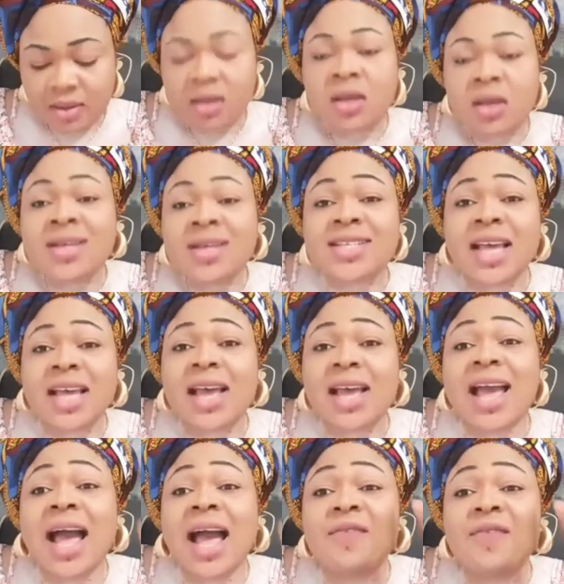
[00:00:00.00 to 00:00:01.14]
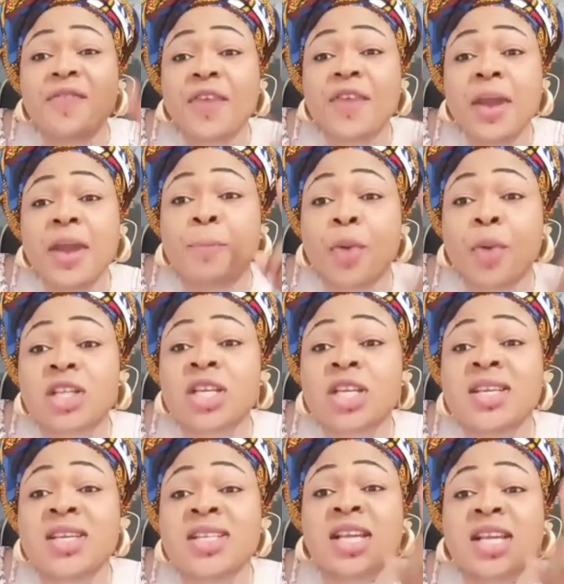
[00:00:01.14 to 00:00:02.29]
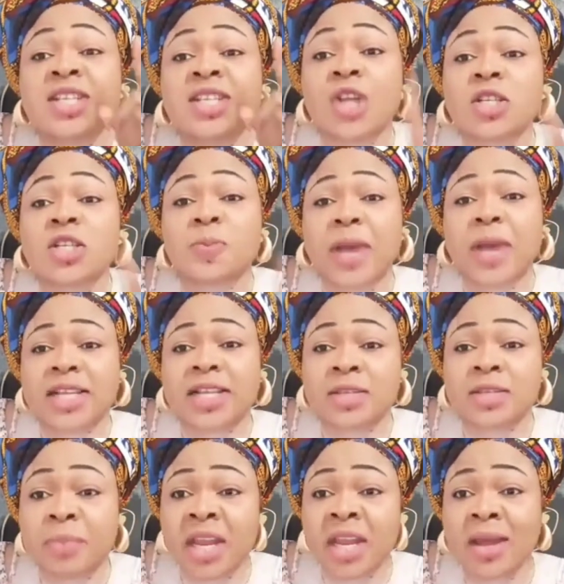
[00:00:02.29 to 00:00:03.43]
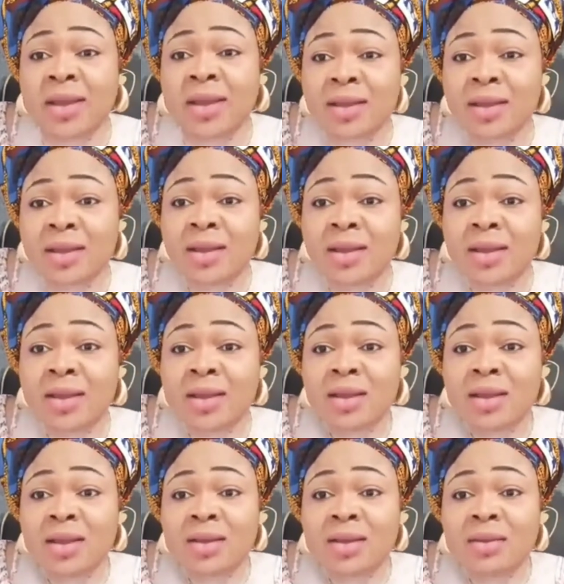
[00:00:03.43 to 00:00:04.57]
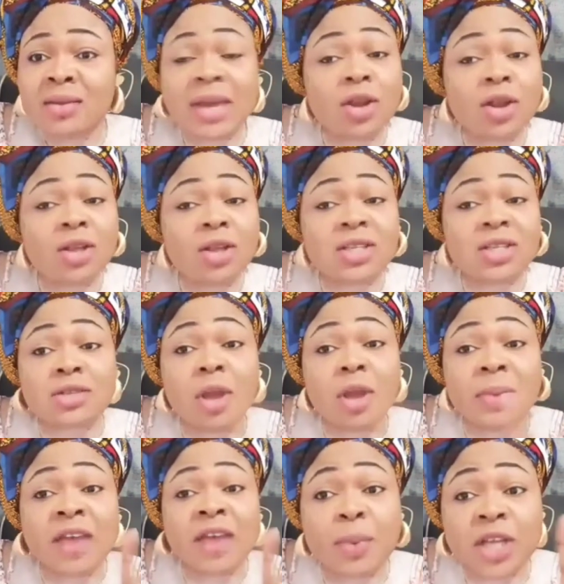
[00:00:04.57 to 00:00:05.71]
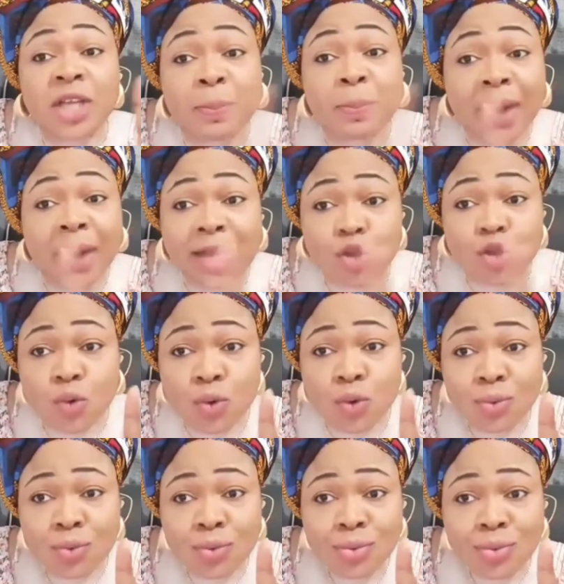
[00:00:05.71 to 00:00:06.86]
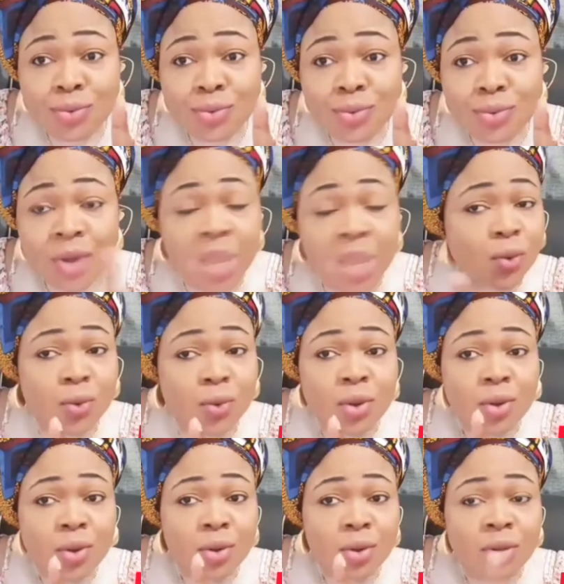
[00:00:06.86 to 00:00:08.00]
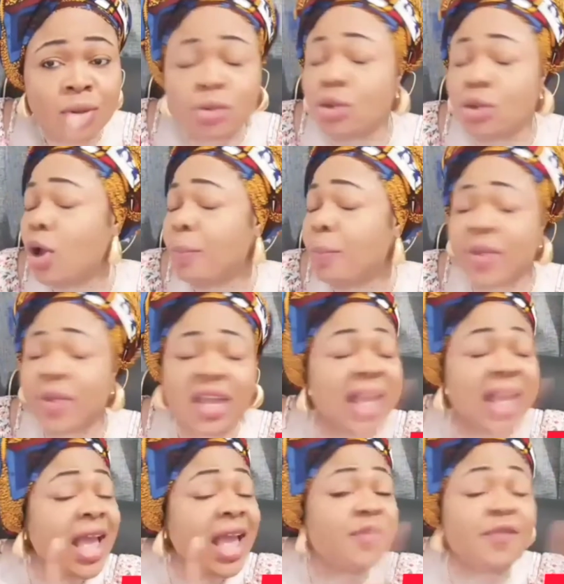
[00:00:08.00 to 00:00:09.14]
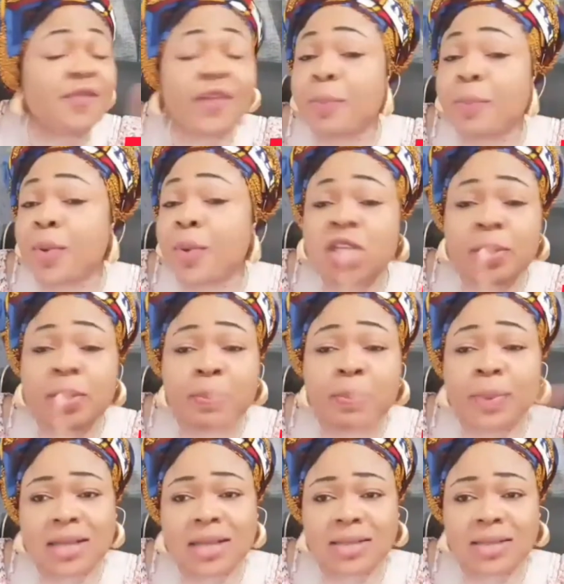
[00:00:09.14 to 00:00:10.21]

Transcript: He said, everybody is a suspect, meaning, but not be everybody bad, though. Not be everybody bad.